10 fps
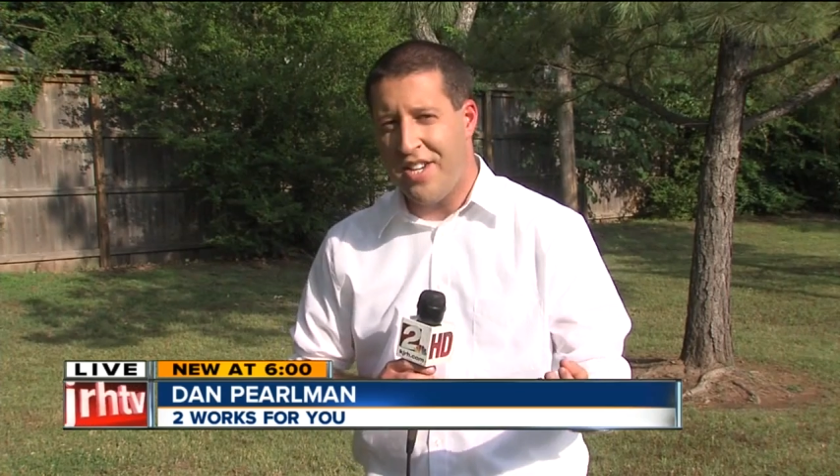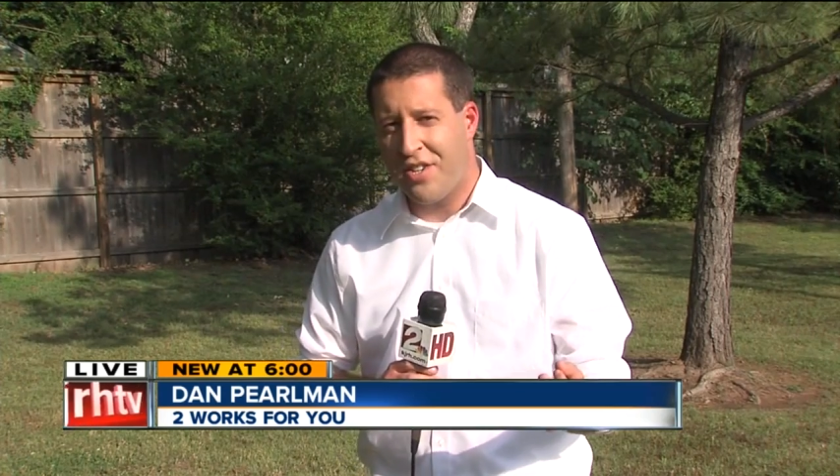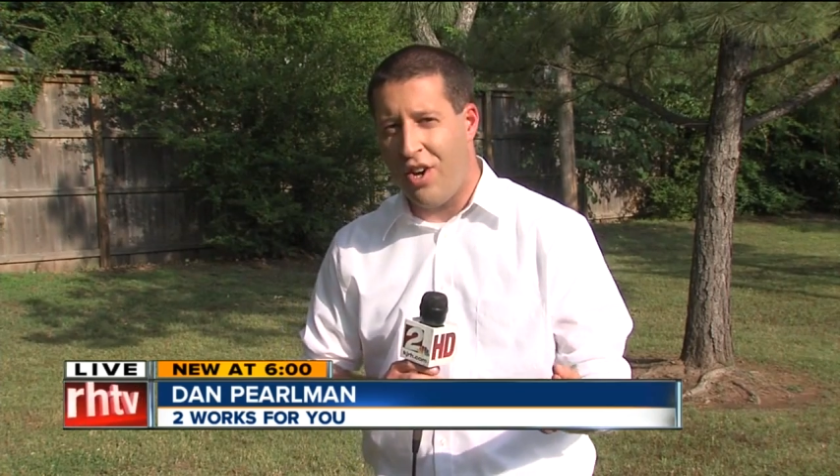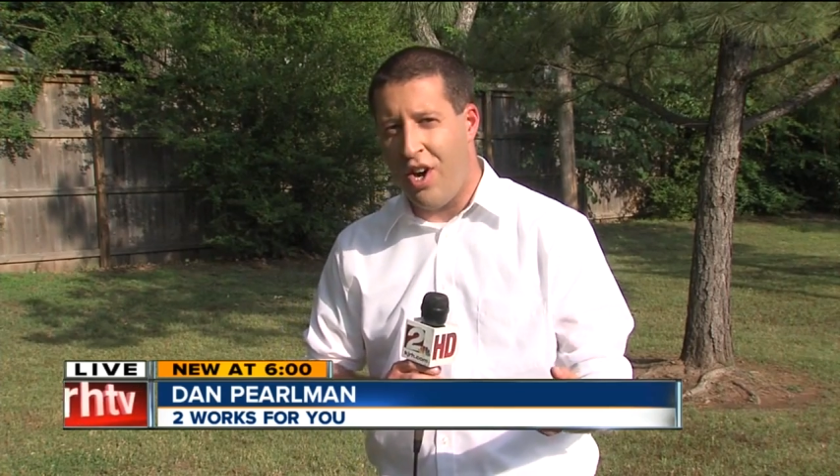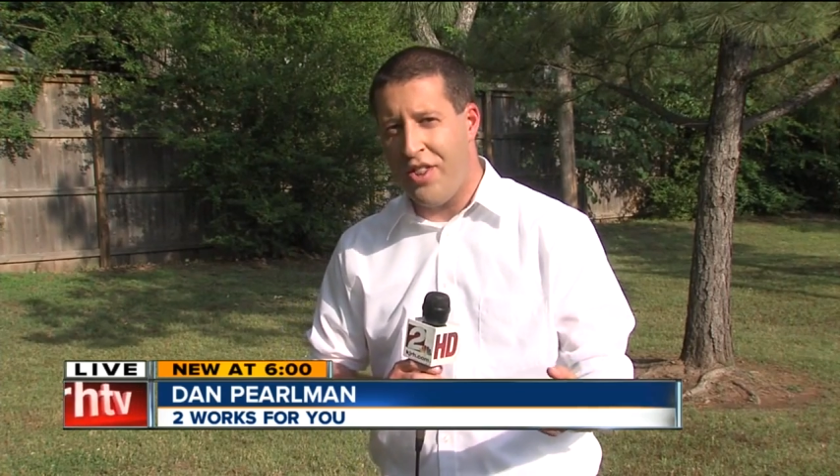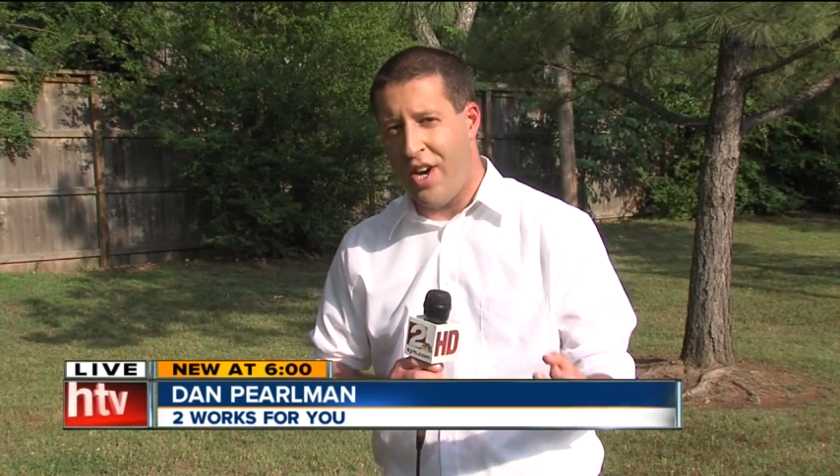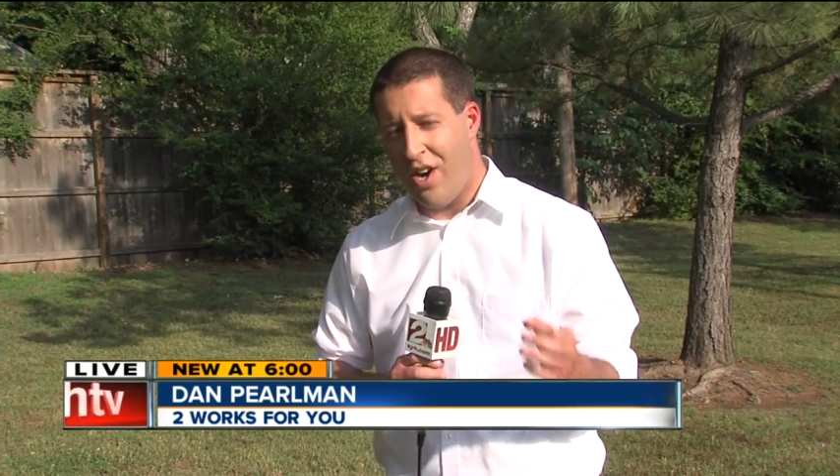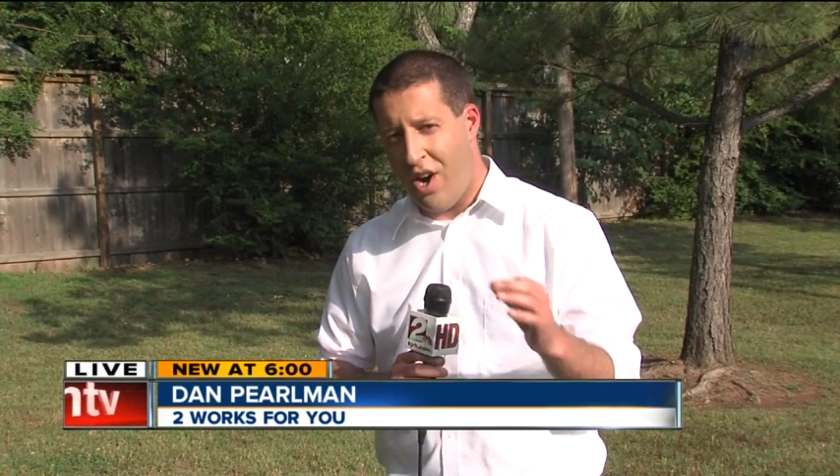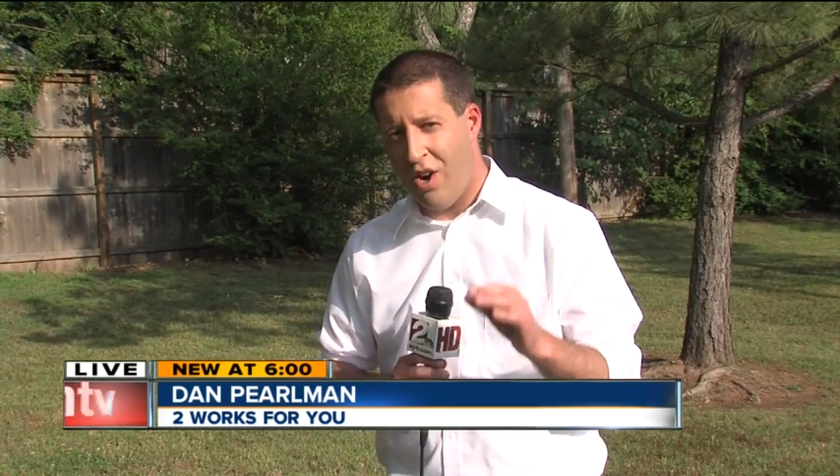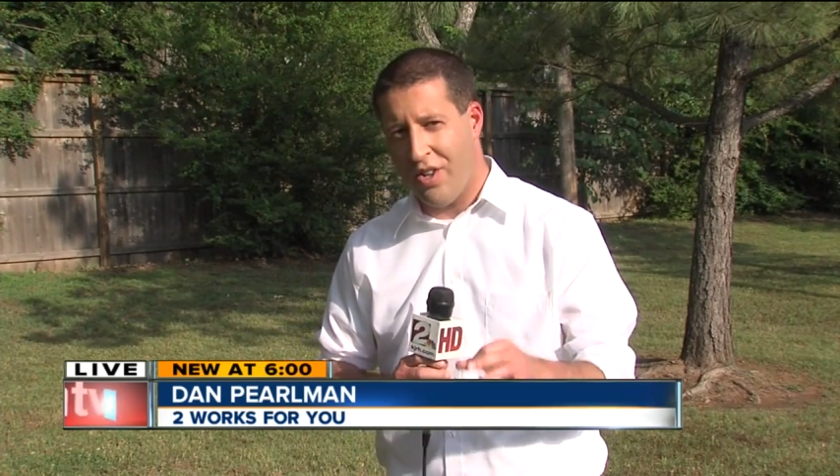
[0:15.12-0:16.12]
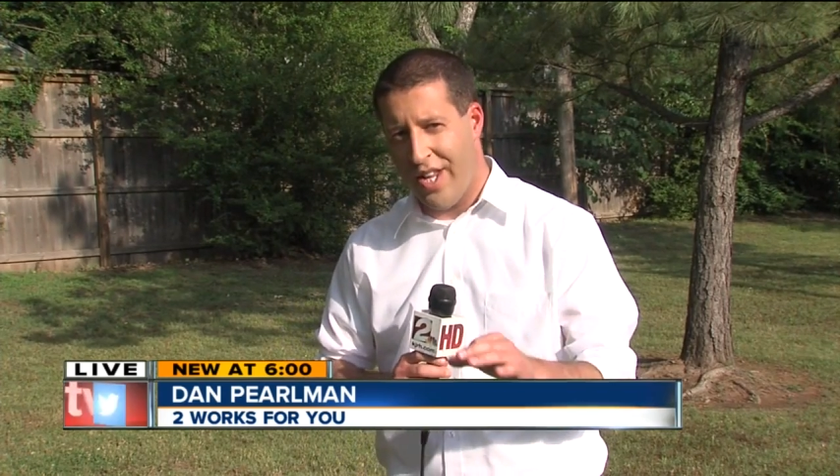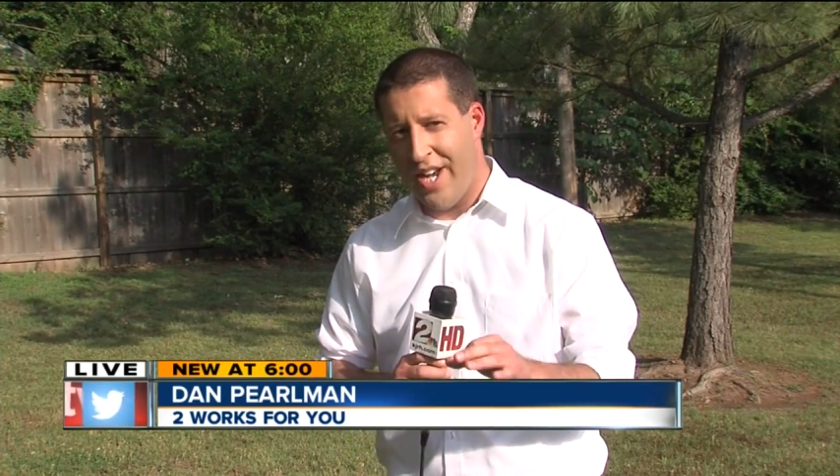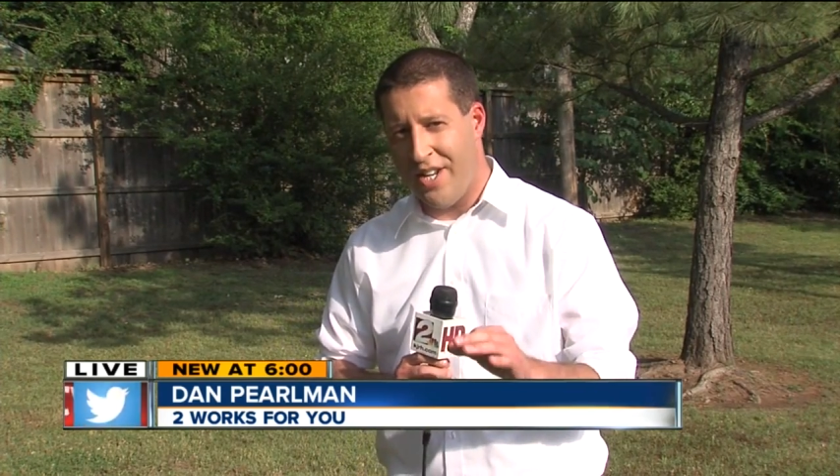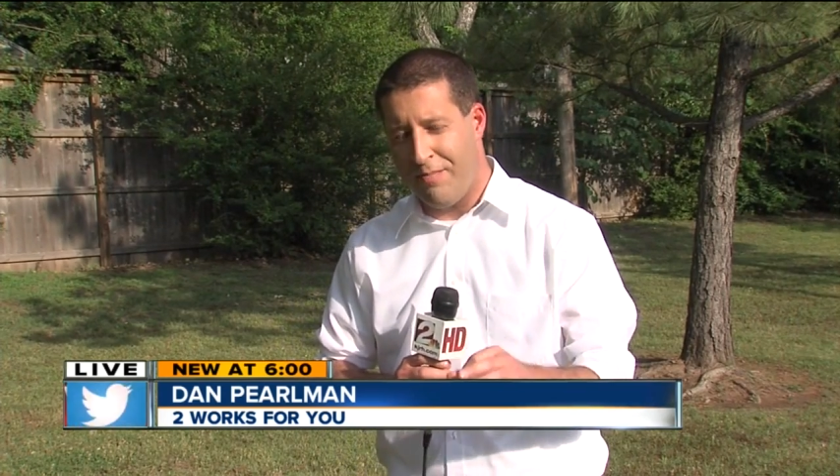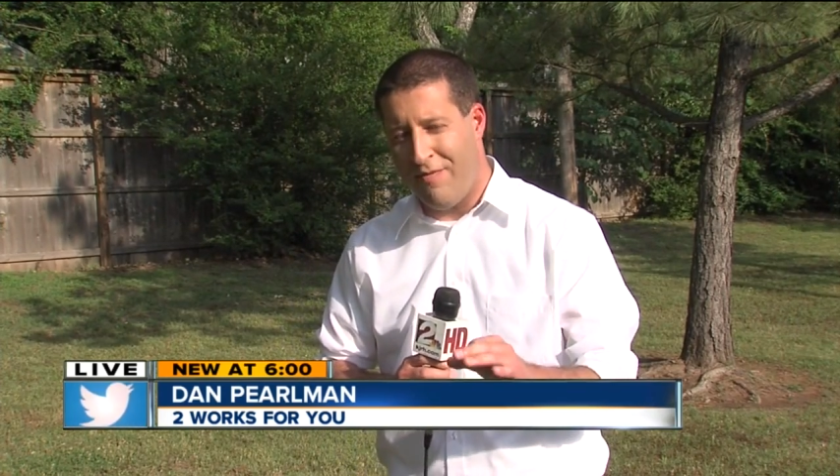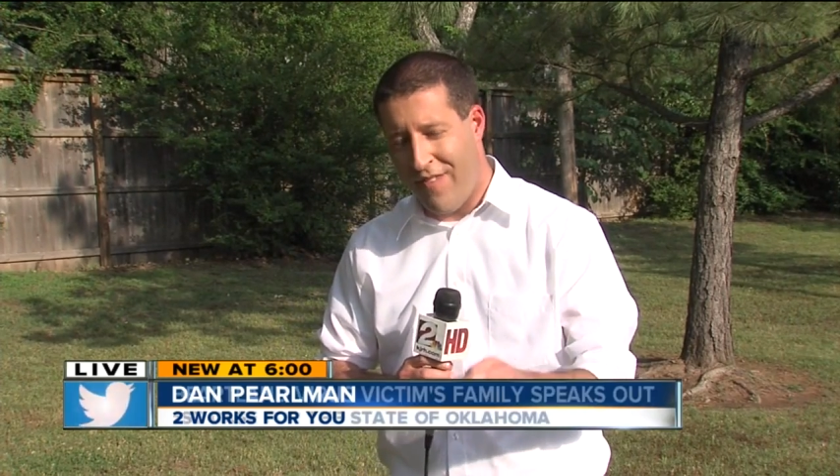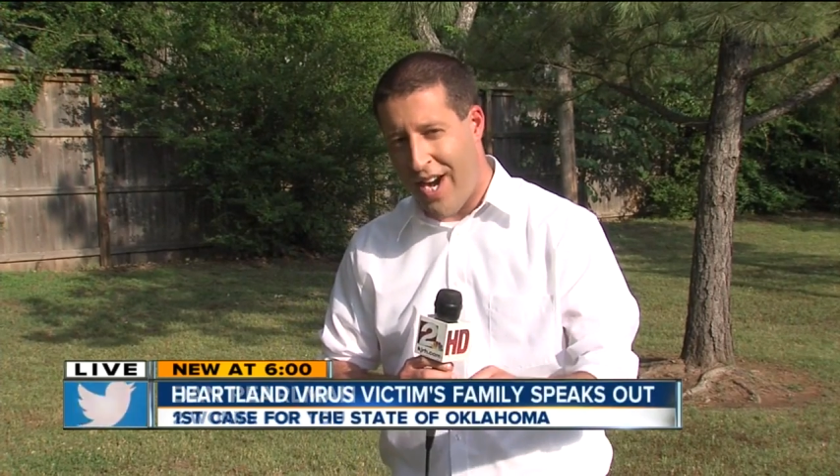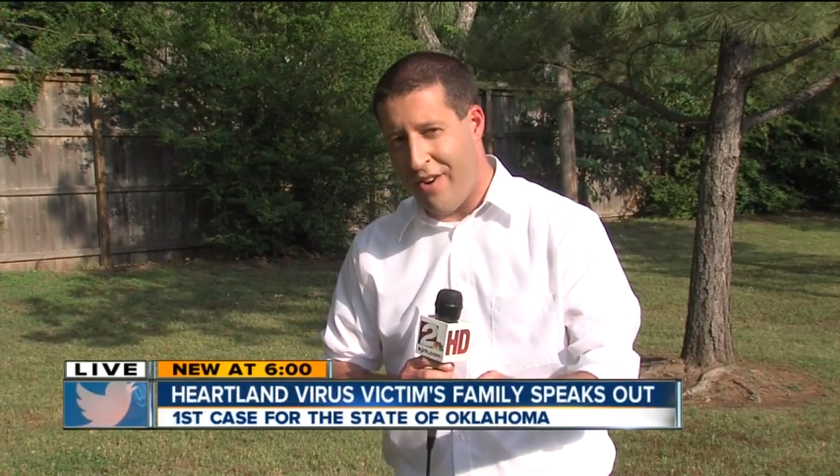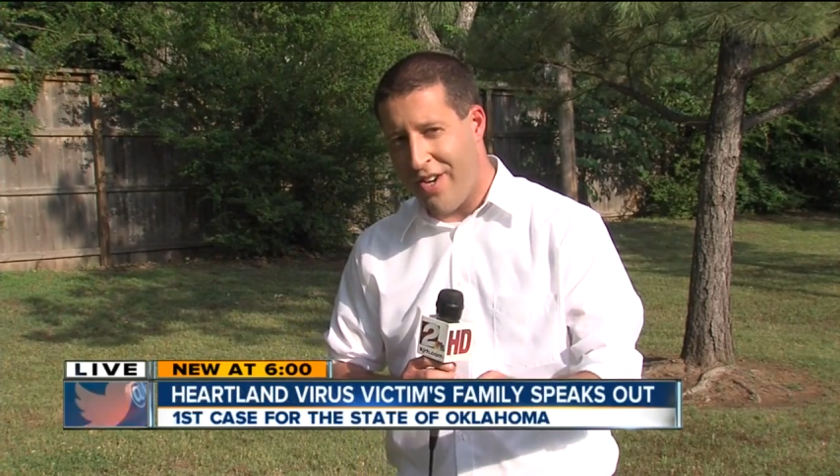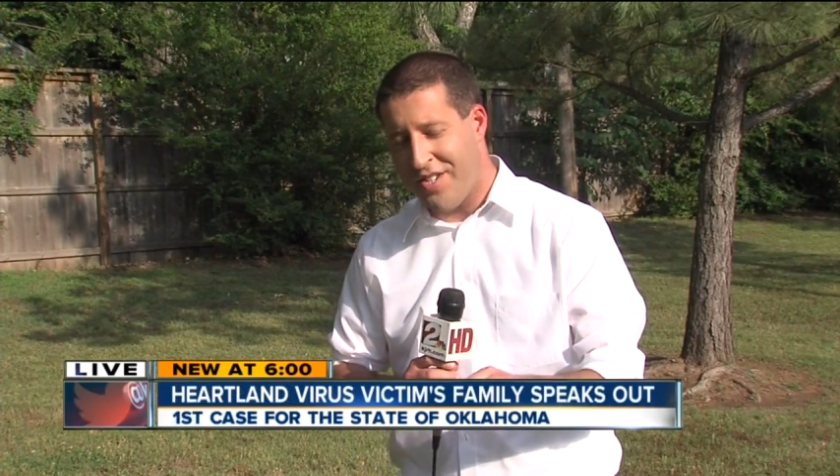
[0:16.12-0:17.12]
It's called the Heartland
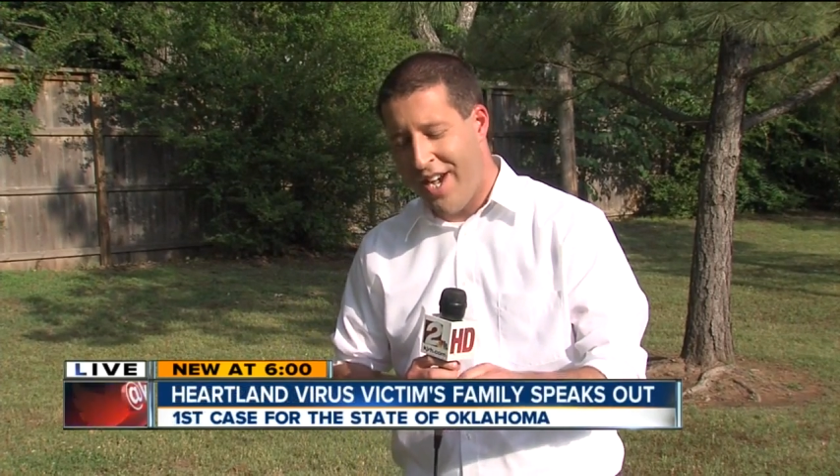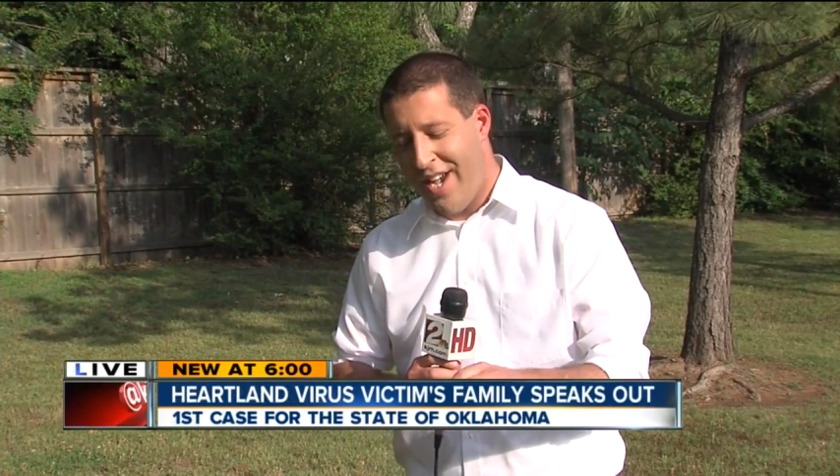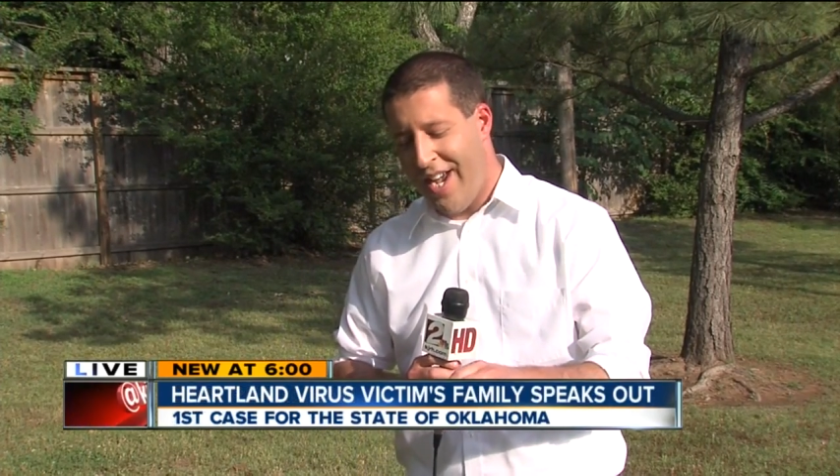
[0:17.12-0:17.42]
virus,